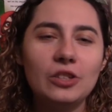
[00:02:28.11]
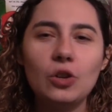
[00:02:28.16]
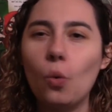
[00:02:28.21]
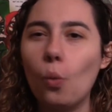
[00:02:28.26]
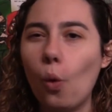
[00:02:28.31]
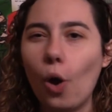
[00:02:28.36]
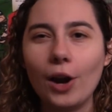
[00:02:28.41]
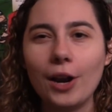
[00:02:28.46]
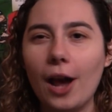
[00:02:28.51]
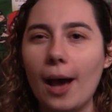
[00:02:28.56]
to
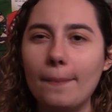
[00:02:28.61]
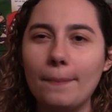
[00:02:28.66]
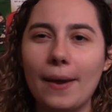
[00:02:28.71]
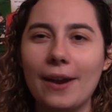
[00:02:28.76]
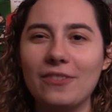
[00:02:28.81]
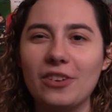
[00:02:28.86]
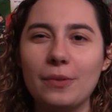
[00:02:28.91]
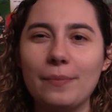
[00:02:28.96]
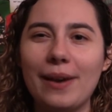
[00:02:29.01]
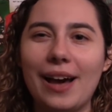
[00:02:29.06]
one up
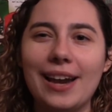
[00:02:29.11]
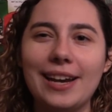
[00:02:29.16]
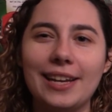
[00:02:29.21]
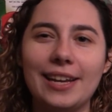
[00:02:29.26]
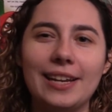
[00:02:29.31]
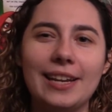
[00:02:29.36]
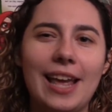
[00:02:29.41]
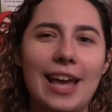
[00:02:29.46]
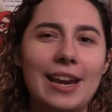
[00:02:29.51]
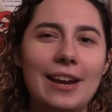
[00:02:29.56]

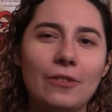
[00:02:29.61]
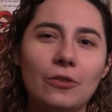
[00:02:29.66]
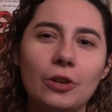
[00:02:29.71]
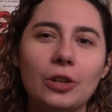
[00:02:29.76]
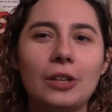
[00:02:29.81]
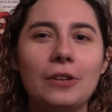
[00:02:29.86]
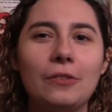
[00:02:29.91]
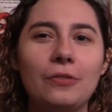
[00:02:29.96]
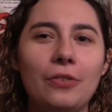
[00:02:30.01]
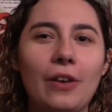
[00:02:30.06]
everybody and that never
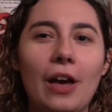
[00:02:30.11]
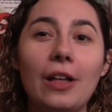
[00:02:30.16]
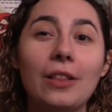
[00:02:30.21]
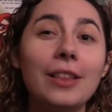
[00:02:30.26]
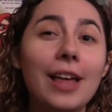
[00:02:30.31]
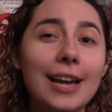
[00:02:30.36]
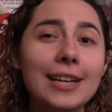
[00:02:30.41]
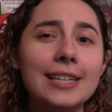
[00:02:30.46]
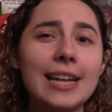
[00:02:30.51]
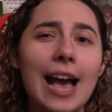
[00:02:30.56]
really
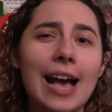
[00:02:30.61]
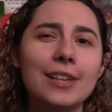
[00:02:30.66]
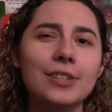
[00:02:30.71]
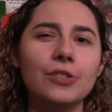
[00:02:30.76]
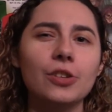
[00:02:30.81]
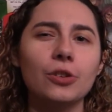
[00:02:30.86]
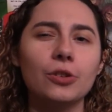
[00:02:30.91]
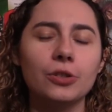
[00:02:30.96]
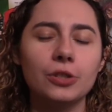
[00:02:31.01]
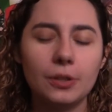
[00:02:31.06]
felt like
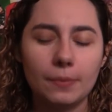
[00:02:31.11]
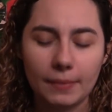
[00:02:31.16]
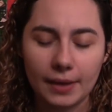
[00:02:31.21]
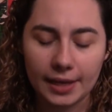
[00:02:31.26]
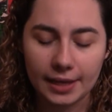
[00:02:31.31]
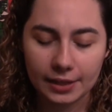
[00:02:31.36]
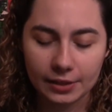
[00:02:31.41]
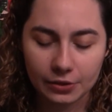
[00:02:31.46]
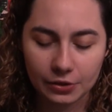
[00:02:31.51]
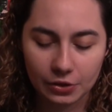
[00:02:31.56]
Dazzler to
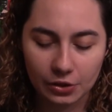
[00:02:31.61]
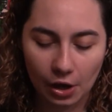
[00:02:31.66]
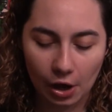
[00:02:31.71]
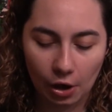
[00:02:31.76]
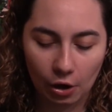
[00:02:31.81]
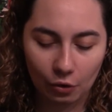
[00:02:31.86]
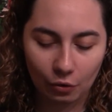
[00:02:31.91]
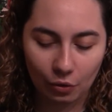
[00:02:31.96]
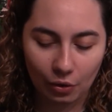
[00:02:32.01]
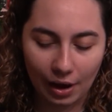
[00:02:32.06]
me
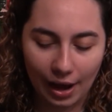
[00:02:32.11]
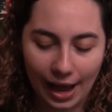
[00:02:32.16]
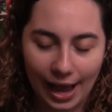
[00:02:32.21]
so